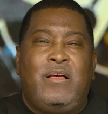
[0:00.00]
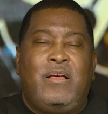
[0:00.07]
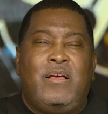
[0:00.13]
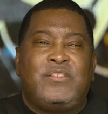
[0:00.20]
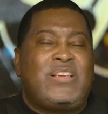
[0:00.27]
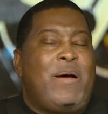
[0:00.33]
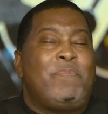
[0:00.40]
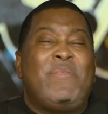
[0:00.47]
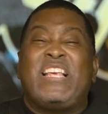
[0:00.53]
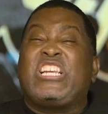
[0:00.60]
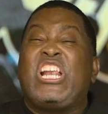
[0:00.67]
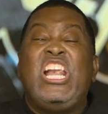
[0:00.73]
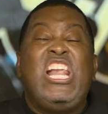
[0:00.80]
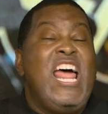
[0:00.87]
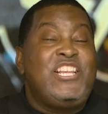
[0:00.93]
something that's
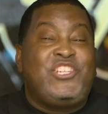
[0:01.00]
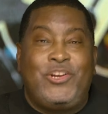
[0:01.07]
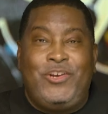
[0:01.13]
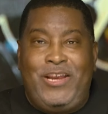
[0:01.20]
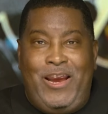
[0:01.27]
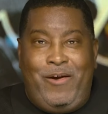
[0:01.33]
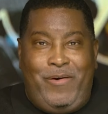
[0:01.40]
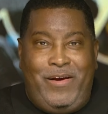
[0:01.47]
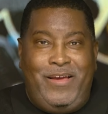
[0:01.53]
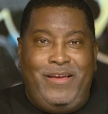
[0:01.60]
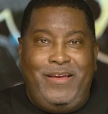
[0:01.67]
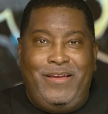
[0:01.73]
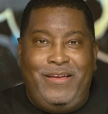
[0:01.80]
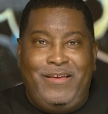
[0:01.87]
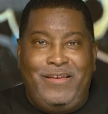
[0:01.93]
legendary
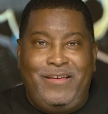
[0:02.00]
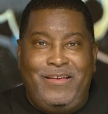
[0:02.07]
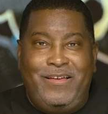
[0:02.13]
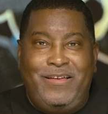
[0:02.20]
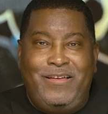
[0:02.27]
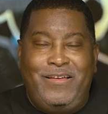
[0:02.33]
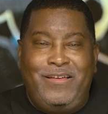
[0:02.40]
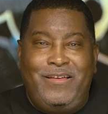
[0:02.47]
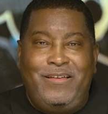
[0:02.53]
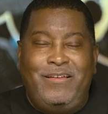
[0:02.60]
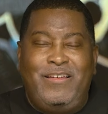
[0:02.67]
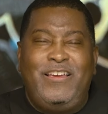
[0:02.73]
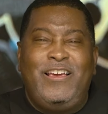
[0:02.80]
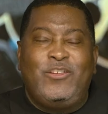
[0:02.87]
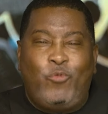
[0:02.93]

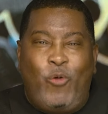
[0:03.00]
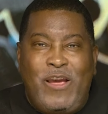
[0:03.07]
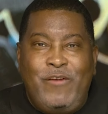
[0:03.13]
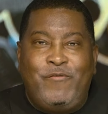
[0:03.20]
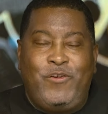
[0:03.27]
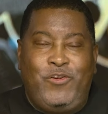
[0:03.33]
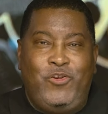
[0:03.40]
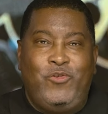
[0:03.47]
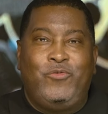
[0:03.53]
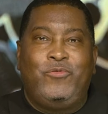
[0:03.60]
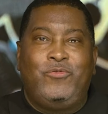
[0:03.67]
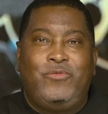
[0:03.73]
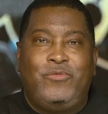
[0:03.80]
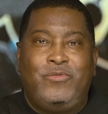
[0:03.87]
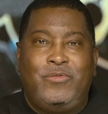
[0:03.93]
is waiting for you.
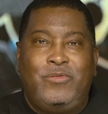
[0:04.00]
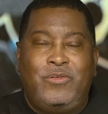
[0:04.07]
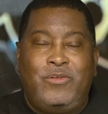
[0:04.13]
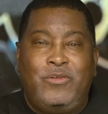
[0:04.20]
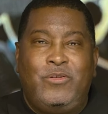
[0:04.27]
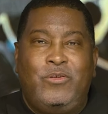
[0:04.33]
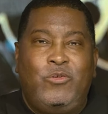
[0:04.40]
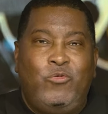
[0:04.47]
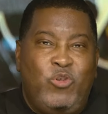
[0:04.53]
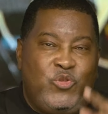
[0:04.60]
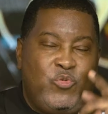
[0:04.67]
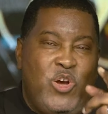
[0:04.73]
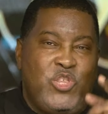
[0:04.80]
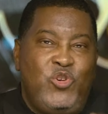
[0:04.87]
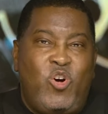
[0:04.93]
Which
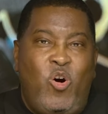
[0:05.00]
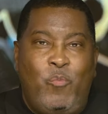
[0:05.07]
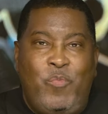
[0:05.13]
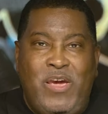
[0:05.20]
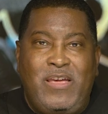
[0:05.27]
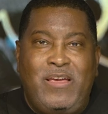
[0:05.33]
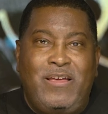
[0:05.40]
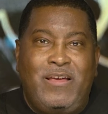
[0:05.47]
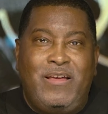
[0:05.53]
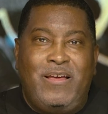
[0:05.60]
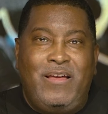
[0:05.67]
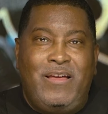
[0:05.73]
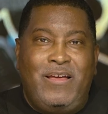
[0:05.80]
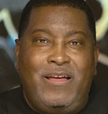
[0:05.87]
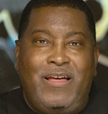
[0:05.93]
one are you going to be?
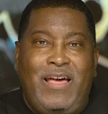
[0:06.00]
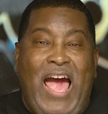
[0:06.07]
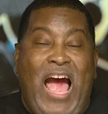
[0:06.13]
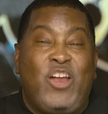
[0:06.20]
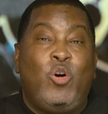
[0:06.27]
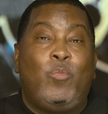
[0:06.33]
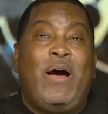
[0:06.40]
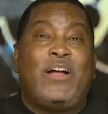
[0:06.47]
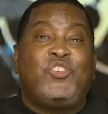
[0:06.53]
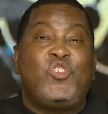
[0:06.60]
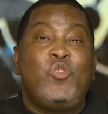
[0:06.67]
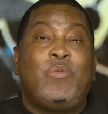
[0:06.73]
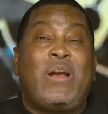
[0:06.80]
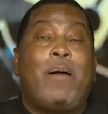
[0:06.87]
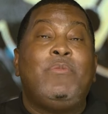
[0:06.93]
I know about you,
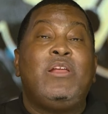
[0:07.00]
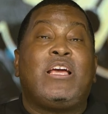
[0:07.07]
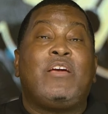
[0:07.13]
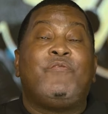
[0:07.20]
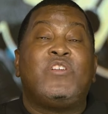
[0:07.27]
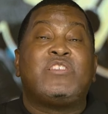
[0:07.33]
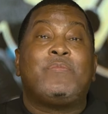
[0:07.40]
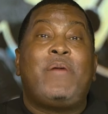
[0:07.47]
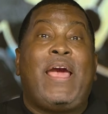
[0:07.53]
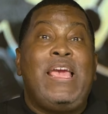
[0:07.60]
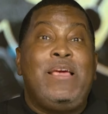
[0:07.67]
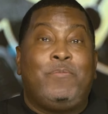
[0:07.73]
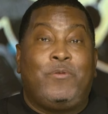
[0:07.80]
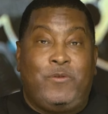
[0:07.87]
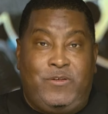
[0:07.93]
but I'm looking for some
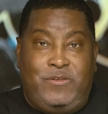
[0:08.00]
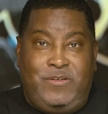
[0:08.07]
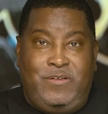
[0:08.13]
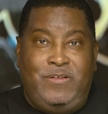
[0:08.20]
Abels